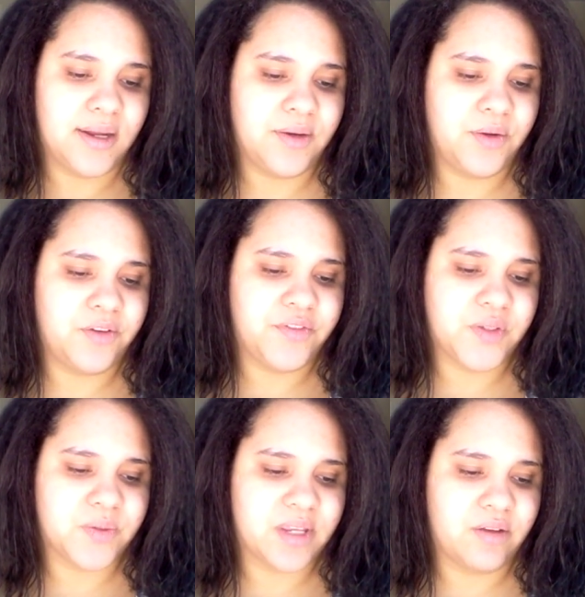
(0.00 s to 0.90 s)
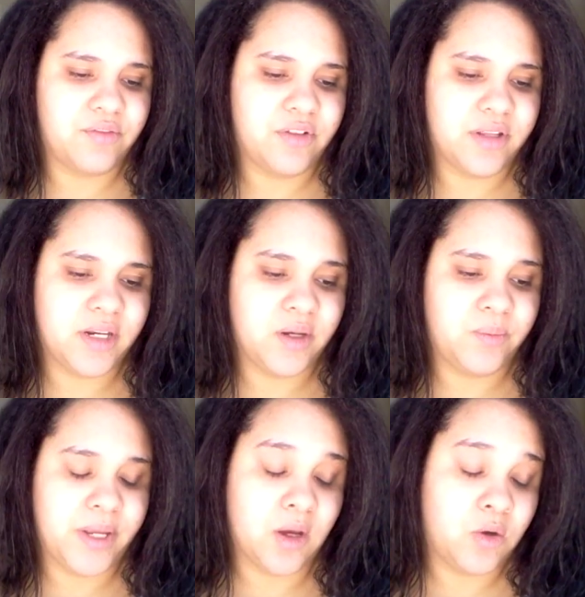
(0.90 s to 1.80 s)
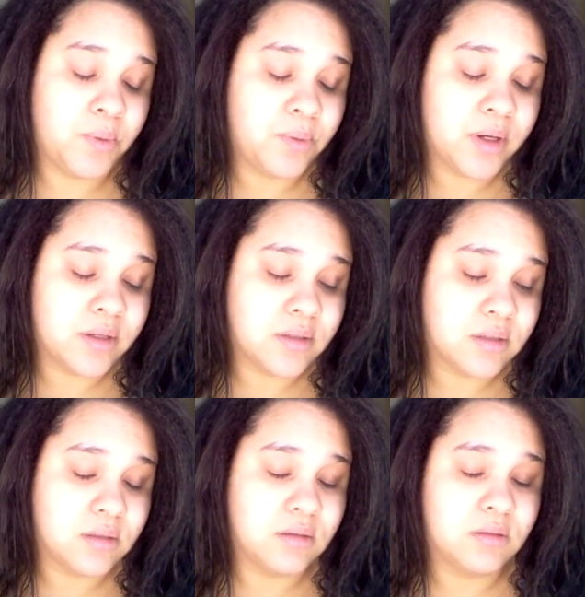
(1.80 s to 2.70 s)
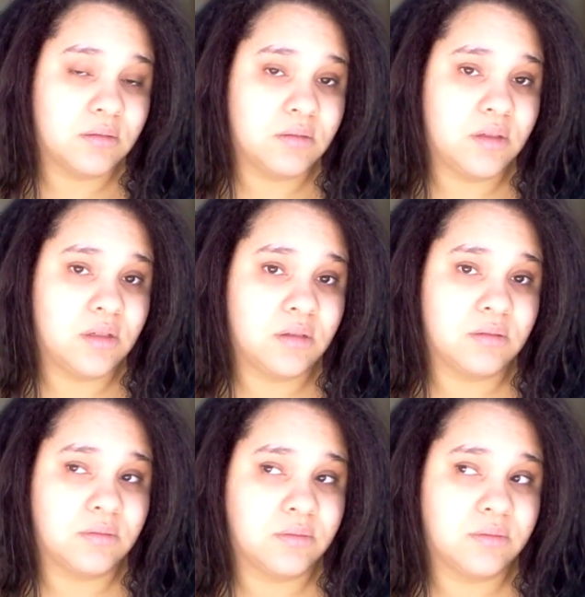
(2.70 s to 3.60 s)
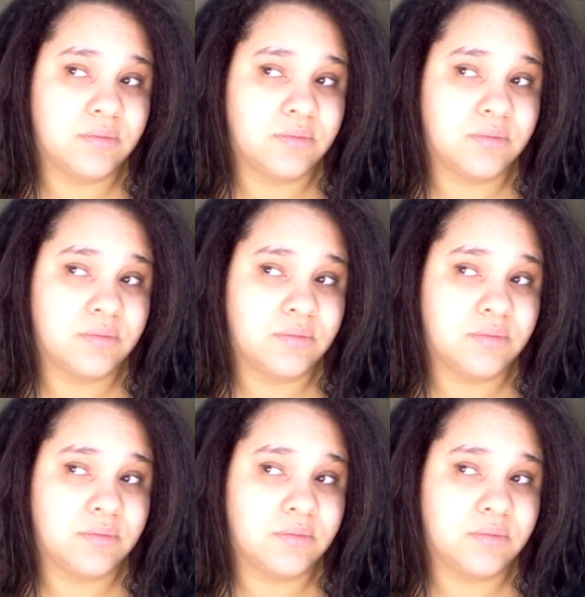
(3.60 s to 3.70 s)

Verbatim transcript: I don't know if this was helpful in any way. I hope it was. You know.